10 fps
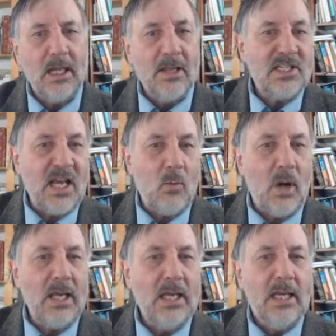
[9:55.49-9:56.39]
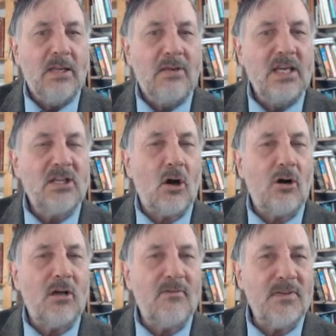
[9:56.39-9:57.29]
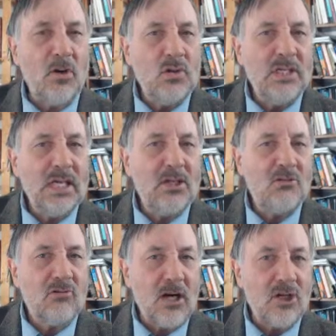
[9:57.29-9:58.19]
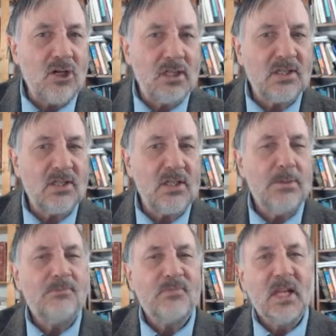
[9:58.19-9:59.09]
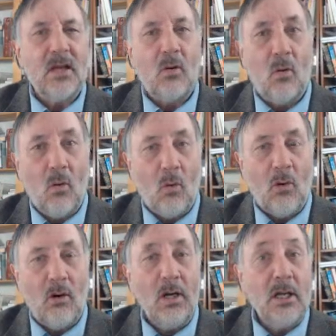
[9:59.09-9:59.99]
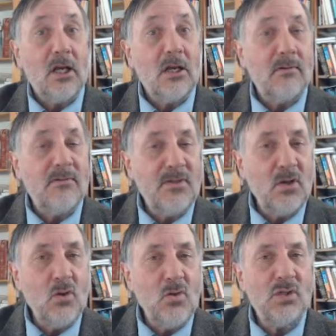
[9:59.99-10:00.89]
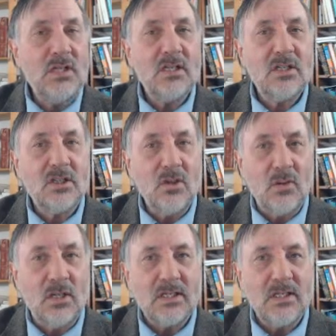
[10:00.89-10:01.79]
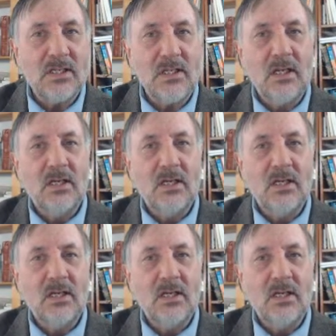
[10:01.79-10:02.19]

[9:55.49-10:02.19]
In the same way, these are confusing instructions or confused students.